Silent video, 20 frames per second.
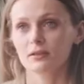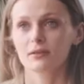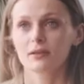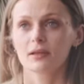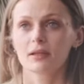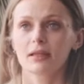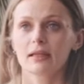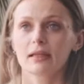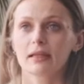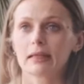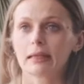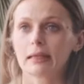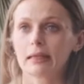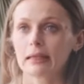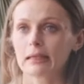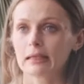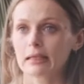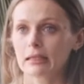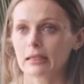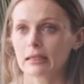After that,
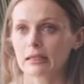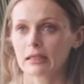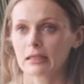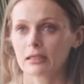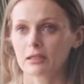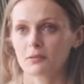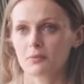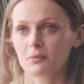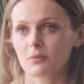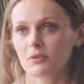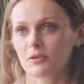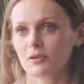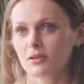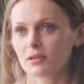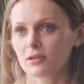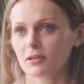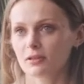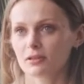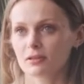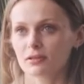stage two is an
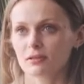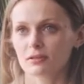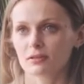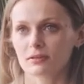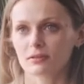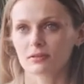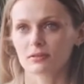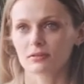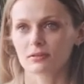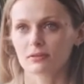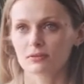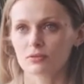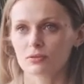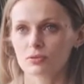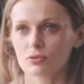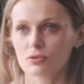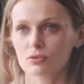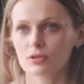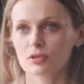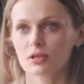interview, which is a
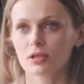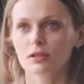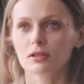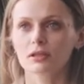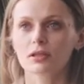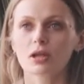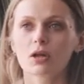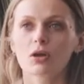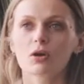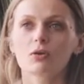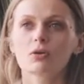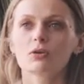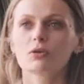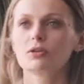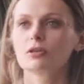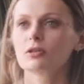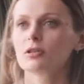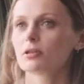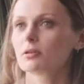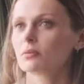face-to-face -face interview
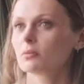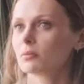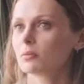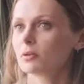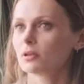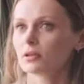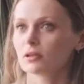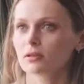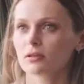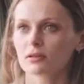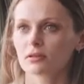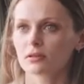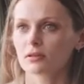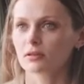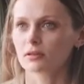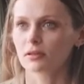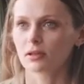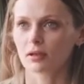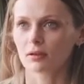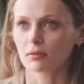with
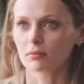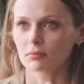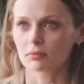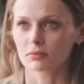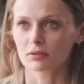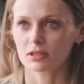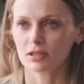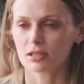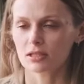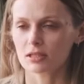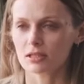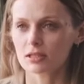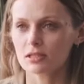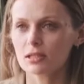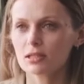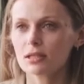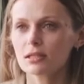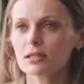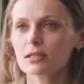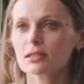competency and motivational
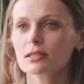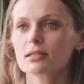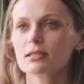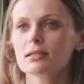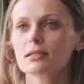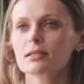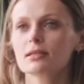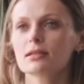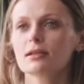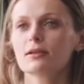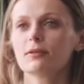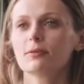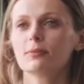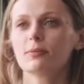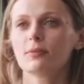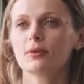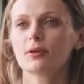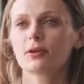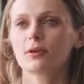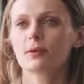questions, and
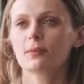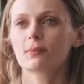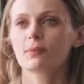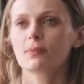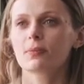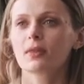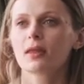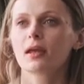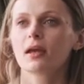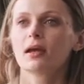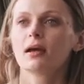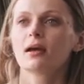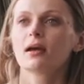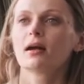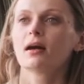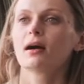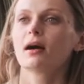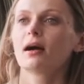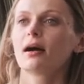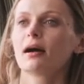there are about 10
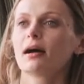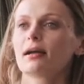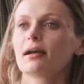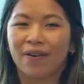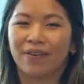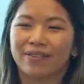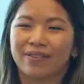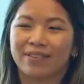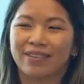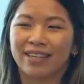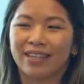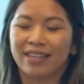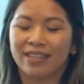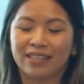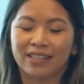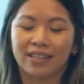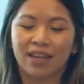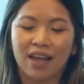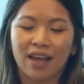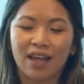questions. And then
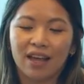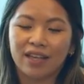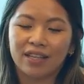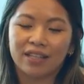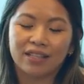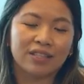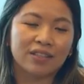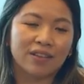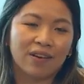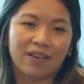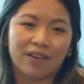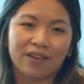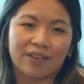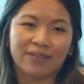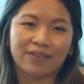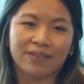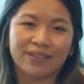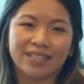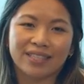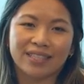finally, stage three
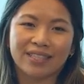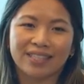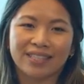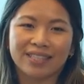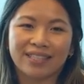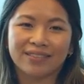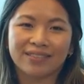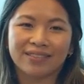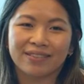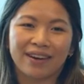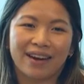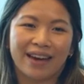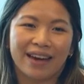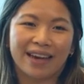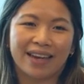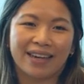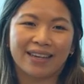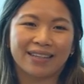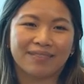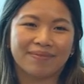was an assessment
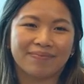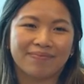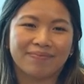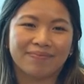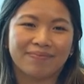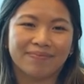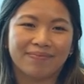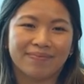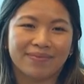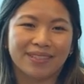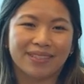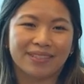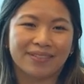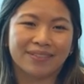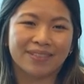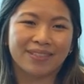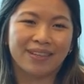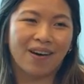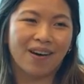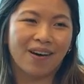center, which is a
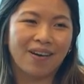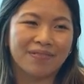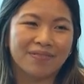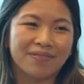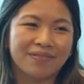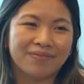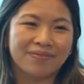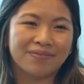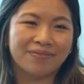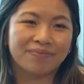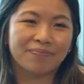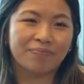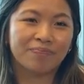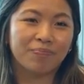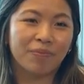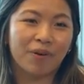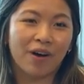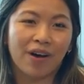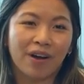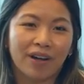one-to-one
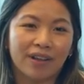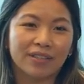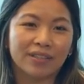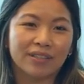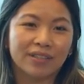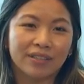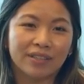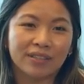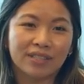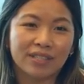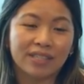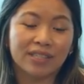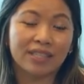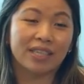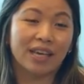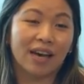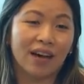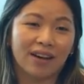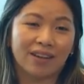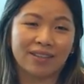strength-based interview
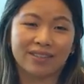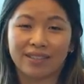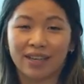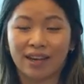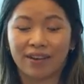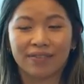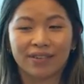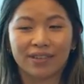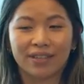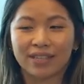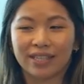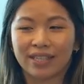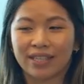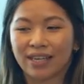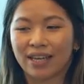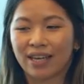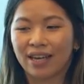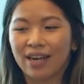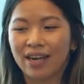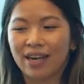with a senior
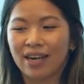manager